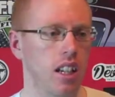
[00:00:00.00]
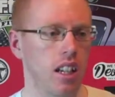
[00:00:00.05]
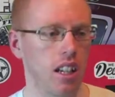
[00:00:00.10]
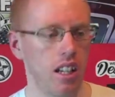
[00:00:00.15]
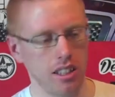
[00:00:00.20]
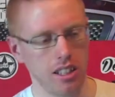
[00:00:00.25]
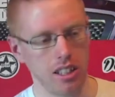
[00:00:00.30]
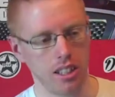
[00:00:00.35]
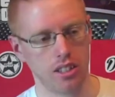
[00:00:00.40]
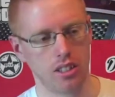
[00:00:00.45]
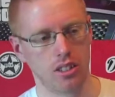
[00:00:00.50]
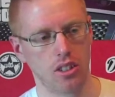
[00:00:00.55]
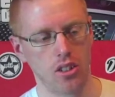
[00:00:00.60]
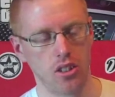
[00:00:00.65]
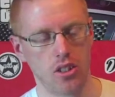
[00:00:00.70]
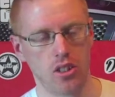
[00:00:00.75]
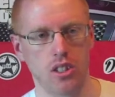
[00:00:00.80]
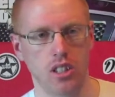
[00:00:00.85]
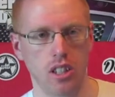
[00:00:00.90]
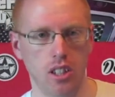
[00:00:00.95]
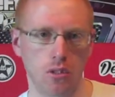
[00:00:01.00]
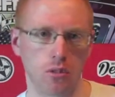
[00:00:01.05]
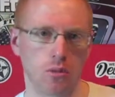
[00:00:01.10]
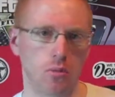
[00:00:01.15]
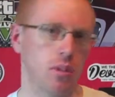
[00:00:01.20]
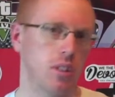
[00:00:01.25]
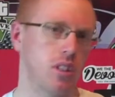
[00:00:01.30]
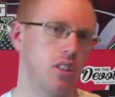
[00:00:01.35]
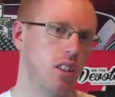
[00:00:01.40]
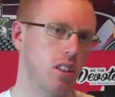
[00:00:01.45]
And then he's got his shield,
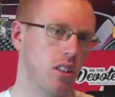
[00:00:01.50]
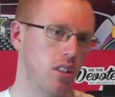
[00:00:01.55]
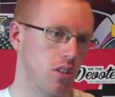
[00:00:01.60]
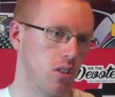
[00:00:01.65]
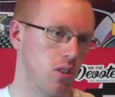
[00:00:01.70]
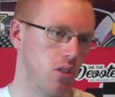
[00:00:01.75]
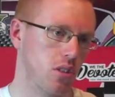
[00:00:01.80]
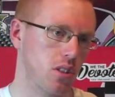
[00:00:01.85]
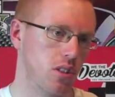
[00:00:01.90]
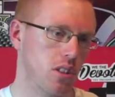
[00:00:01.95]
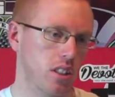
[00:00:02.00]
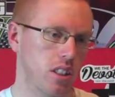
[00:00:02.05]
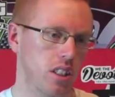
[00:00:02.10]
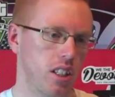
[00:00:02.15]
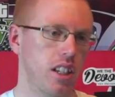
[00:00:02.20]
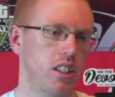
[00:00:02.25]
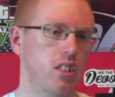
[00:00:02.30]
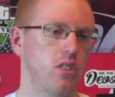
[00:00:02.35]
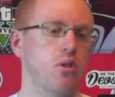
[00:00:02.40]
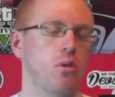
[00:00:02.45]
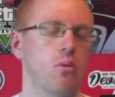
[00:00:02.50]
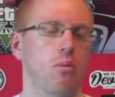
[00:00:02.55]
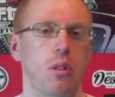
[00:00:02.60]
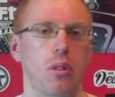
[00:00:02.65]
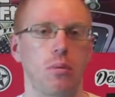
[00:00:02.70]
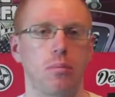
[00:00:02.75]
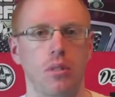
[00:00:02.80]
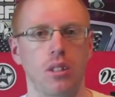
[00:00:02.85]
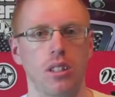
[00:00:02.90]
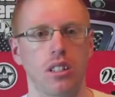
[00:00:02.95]
which he can use as an extra
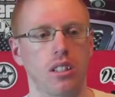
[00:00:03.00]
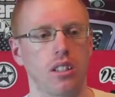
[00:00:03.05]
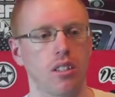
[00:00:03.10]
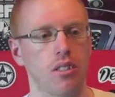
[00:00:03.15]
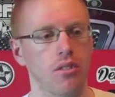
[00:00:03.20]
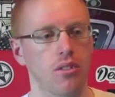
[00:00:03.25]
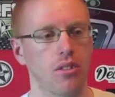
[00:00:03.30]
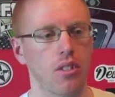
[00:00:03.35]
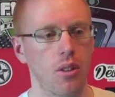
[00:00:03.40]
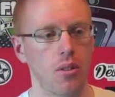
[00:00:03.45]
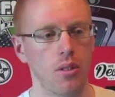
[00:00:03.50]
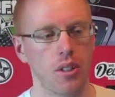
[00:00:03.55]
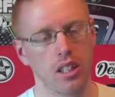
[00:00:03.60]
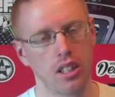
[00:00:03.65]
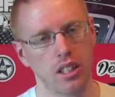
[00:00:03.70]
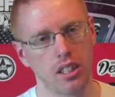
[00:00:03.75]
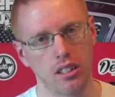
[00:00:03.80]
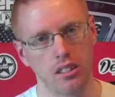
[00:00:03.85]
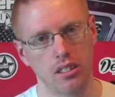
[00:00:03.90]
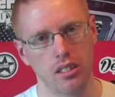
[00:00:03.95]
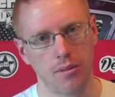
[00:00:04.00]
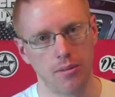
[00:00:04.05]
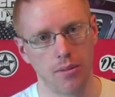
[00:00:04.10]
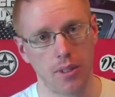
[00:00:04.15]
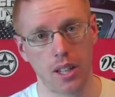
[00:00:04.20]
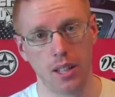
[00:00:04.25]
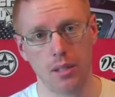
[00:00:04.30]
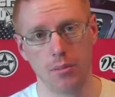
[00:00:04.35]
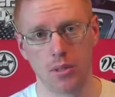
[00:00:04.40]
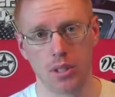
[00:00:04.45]
weapon. He can throw it, he can
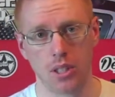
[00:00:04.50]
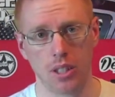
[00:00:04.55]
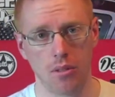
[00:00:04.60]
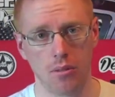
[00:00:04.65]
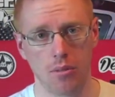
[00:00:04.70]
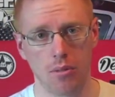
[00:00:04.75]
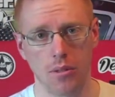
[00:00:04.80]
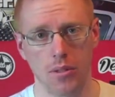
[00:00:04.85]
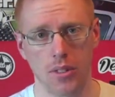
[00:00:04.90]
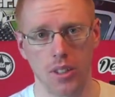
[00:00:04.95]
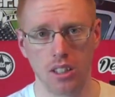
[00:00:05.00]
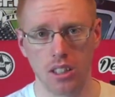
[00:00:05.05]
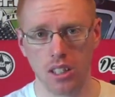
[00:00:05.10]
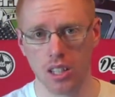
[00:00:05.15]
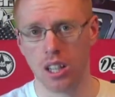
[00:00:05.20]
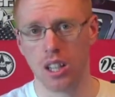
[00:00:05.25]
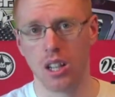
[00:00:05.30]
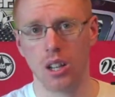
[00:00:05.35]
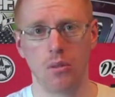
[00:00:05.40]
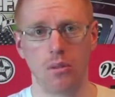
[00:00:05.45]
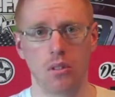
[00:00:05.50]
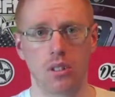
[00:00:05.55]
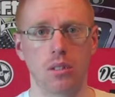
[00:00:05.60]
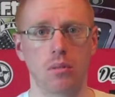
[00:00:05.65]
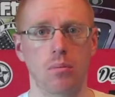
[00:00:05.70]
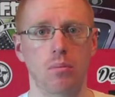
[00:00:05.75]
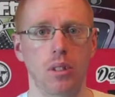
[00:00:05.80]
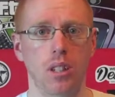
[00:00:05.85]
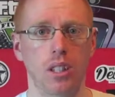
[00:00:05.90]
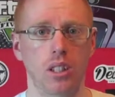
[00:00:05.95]
defend himself with it, which is
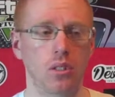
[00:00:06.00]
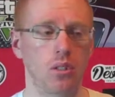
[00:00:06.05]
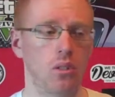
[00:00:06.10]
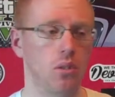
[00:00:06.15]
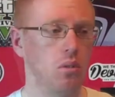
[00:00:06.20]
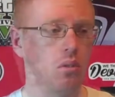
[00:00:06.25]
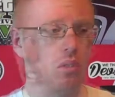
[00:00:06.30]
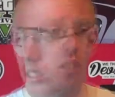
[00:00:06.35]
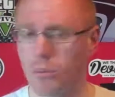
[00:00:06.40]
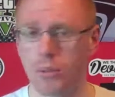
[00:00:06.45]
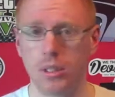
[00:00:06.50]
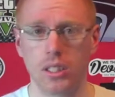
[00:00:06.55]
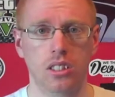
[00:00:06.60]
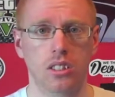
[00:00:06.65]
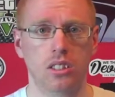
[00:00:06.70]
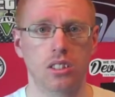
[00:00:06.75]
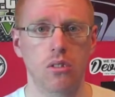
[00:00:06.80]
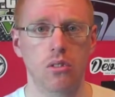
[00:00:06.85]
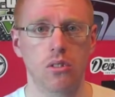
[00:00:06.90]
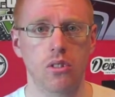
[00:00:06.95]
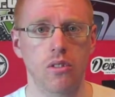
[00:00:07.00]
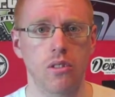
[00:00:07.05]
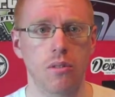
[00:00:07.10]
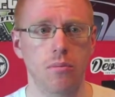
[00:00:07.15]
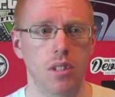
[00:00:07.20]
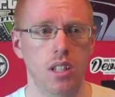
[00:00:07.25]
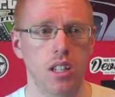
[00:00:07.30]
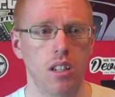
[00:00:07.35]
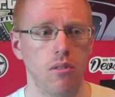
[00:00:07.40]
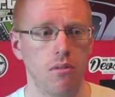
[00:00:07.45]
pretty cool. The Winter Soldier
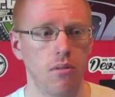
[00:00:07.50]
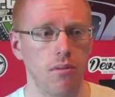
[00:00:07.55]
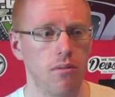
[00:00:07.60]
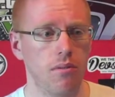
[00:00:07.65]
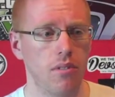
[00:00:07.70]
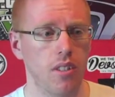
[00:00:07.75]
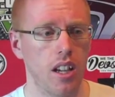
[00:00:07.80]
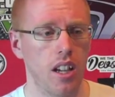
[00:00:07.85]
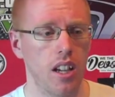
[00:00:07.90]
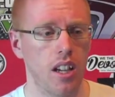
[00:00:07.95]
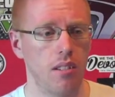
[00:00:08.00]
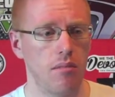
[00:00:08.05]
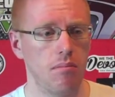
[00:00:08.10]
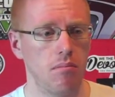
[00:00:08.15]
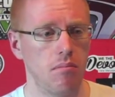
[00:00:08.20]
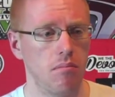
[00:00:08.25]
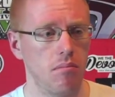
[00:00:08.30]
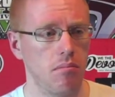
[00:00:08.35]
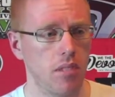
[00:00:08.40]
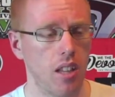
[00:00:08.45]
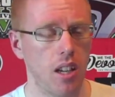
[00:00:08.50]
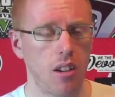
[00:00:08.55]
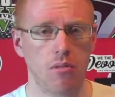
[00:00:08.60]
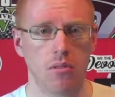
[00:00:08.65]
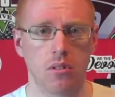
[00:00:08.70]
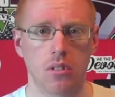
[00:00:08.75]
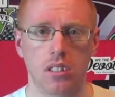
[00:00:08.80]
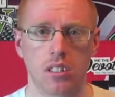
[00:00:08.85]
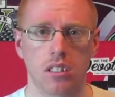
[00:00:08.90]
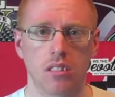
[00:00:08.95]
himself, it
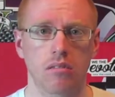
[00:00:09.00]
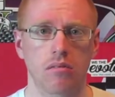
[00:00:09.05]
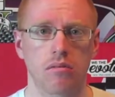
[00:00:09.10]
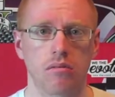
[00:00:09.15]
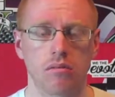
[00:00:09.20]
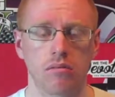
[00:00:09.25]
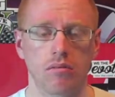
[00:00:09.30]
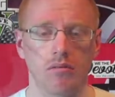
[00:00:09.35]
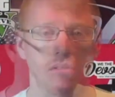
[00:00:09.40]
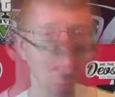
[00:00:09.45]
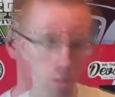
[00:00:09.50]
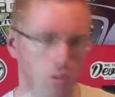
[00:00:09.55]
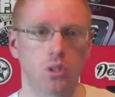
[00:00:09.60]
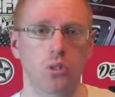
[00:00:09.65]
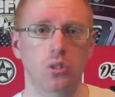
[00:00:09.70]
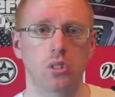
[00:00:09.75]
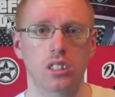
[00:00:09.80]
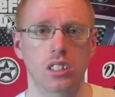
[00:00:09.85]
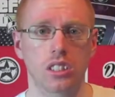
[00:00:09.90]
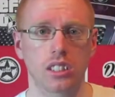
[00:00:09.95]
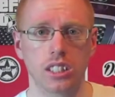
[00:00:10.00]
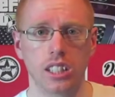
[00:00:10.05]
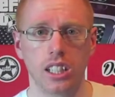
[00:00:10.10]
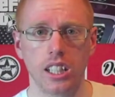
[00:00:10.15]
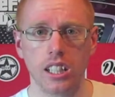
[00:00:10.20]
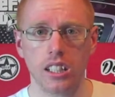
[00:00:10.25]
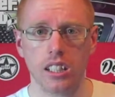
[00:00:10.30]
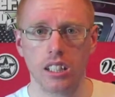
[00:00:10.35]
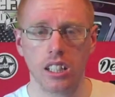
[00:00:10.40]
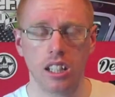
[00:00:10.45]
was good to
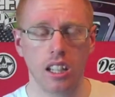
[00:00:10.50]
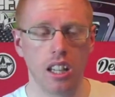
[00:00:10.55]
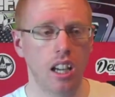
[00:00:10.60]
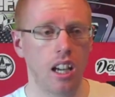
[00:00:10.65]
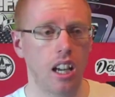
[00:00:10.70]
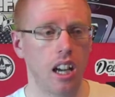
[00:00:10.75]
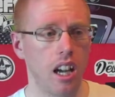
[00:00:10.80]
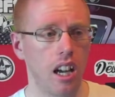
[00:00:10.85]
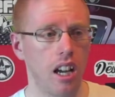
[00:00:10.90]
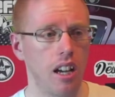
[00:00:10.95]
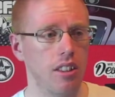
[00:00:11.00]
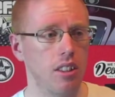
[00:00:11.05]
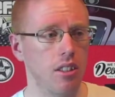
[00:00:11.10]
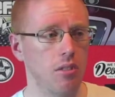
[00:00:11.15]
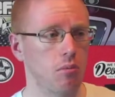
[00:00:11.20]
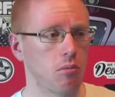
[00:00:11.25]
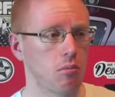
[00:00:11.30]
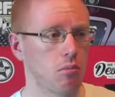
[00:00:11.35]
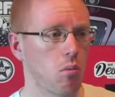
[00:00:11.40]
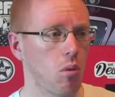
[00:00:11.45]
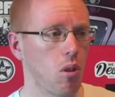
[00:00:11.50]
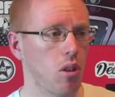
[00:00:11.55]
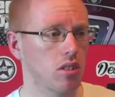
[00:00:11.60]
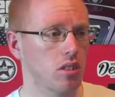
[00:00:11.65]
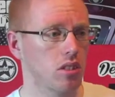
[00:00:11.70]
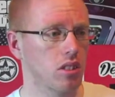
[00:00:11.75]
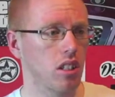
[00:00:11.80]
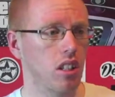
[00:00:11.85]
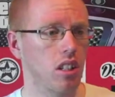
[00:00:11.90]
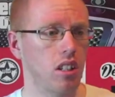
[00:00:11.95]
see. There
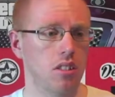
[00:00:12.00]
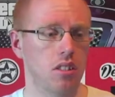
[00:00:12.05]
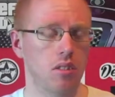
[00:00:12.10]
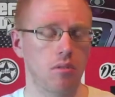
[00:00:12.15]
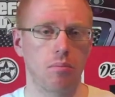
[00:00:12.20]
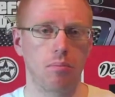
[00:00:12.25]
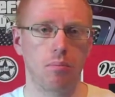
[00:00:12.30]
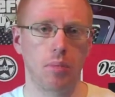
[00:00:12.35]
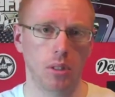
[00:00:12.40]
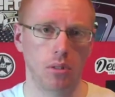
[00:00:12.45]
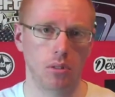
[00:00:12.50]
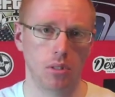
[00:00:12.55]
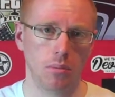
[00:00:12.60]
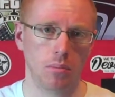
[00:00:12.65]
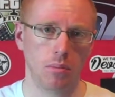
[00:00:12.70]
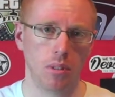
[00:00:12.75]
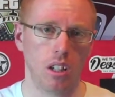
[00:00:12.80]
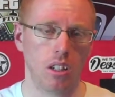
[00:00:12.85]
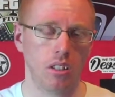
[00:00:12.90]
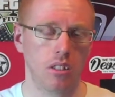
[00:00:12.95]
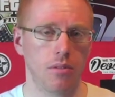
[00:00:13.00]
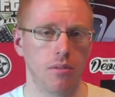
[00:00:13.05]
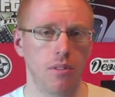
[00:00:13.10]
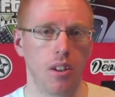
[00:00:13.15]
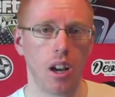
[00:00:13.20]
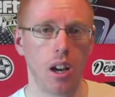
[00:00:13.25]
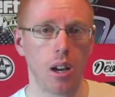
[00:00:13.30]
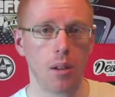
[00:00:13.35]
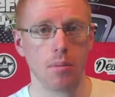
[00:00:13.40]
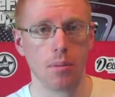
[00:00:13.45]
was a lot of build-up, a lot of
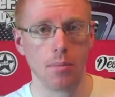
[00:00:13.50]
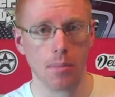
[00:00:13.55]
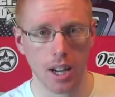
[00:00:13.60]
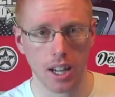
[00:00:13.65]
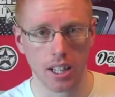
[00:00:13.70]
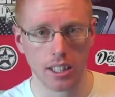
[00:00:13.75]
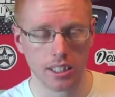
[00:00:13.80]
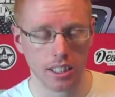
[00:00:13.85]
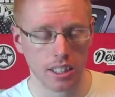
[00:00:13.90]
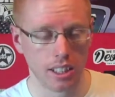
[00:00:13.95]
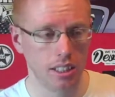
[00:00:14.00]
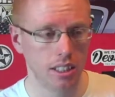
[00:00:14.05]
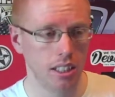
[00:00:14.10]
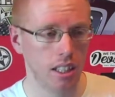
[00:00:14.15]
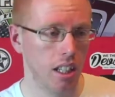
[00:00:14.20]
hype about it.